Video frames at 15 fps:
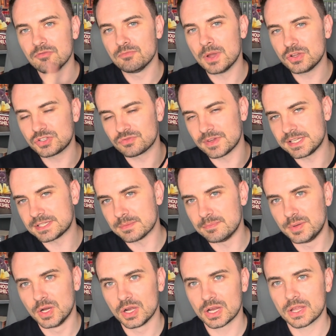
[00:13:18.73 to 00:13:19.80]
most recent
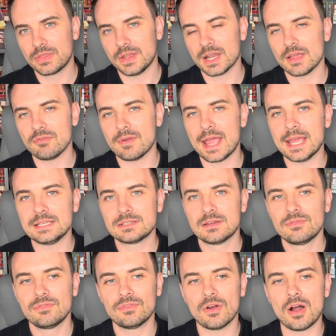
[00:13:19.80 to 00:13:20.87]
book that I read
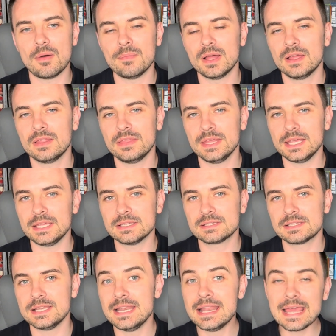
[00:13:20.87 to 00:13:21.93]
from this
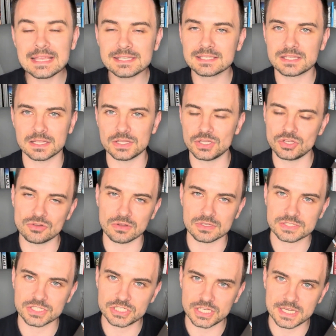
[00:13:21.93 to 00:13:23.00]
list that you lot
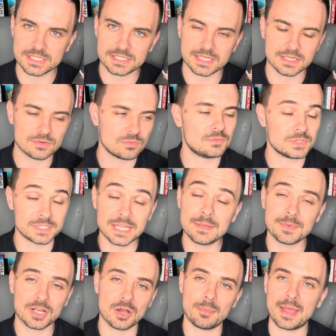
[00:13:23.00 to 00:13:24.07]
suggested was
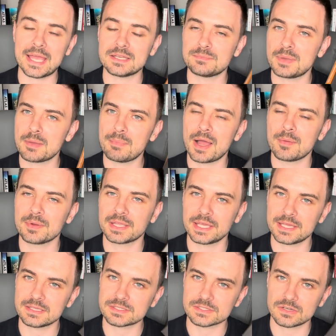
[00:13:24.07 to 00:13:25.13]
Demon Copperhead by Barbara
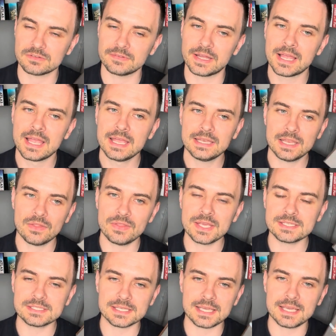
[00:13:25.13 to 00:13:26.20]
Kingsolver. Now
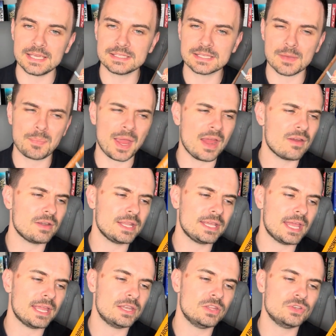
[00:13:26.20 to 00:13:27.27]
this is apparently
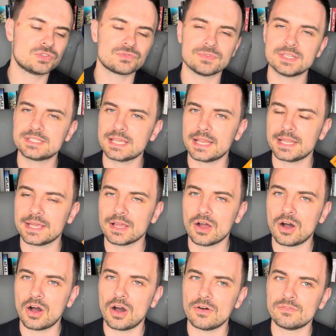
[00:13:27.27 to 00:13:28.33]
a loose retelling
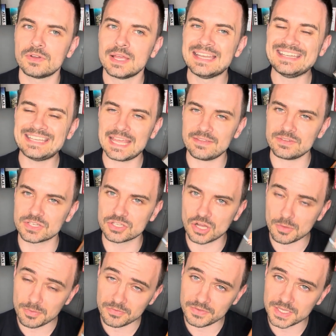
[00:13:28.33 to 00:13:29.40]
of David
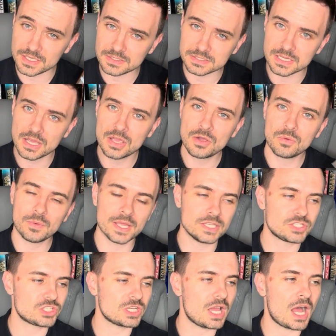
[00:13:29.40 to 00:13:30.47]
Copperfield,
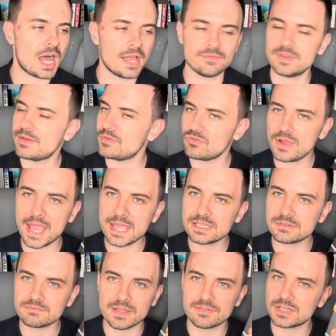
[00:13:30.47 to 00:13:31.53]
which I've never read,
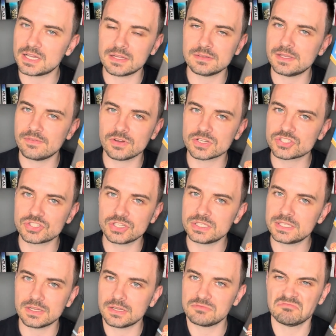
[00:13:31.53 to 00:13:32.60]
I've never
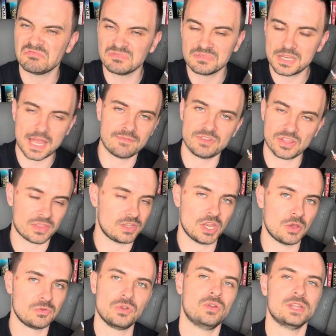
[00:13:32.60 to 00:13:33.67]
understood, I have
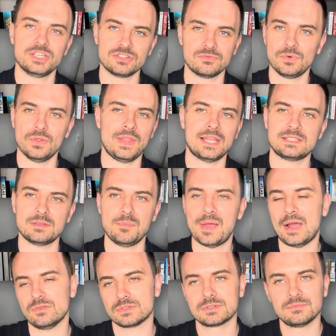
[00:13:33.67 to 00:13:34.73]
no knowledge of what that's
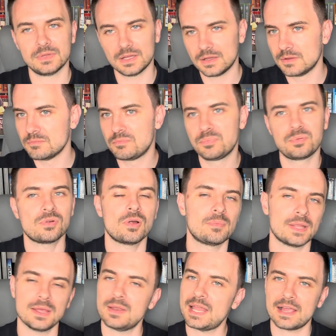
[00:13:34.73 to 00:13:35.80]
about.
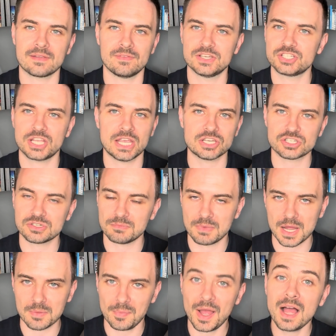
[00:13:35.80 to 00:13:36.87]
Probably a lack of education on
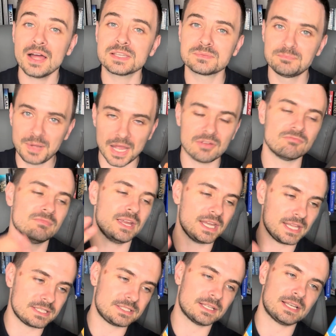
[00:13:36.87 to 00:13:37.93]
my part, but
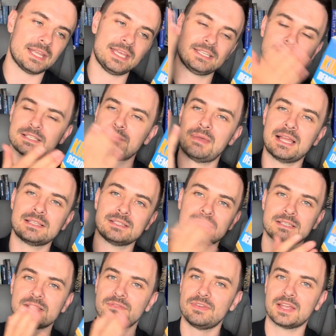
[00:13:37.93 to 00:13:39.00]
realistically, it doesn't matter, it
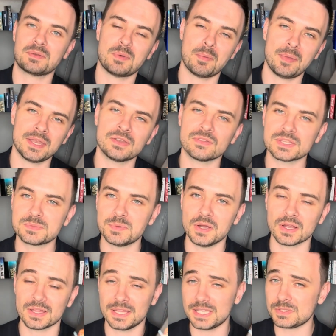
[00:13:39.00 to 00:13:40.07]
doesn't affect my opinion on this
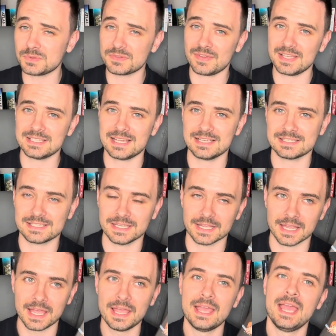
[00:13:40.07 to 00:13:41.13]
book. This was
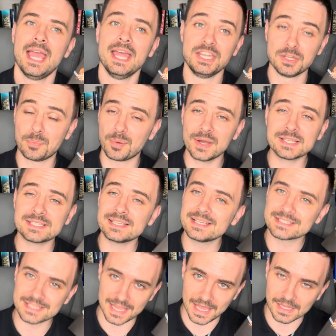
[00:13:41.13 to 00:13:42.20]
fantastic. Depressing
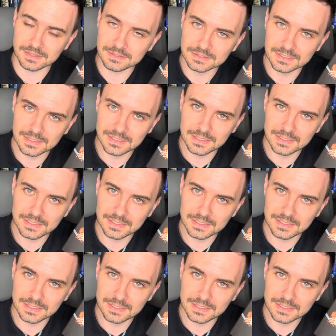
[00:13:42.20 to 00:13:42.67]
as hell,